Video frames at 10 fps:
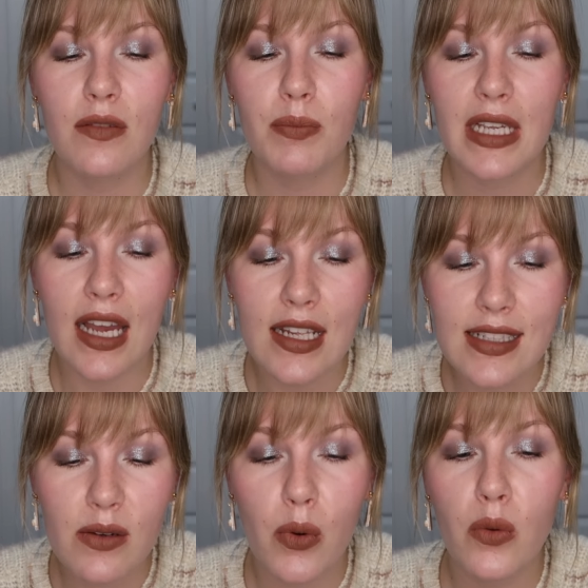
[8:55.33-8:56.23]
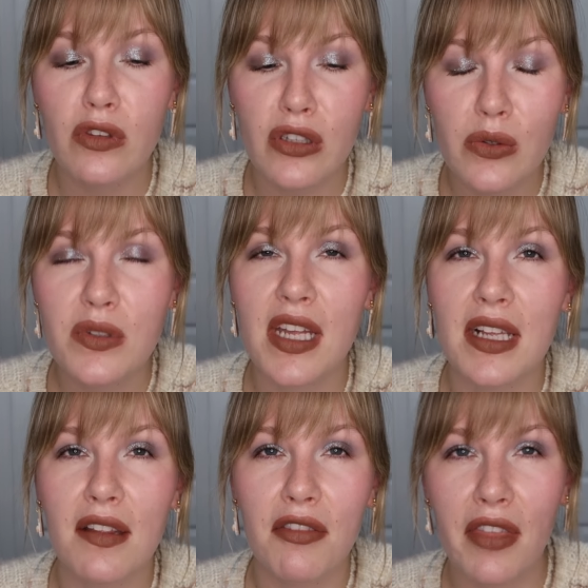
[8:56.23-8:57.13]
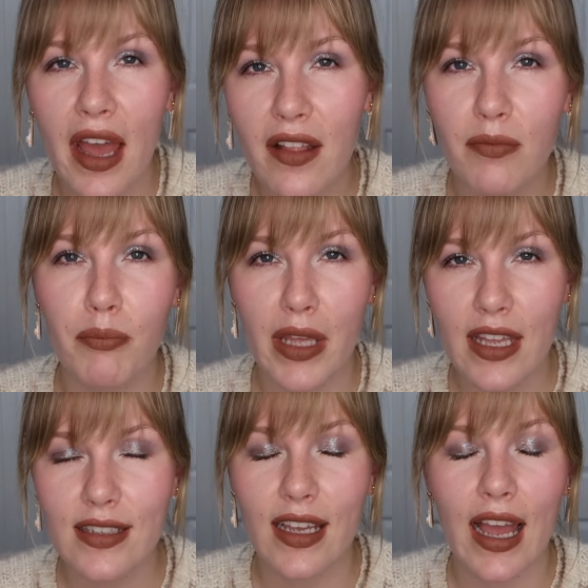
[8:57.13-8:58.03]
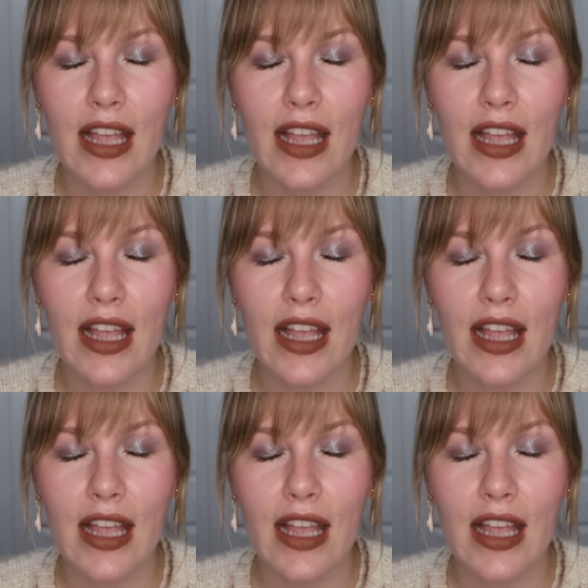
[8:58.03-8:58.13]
because I won't use like that bit,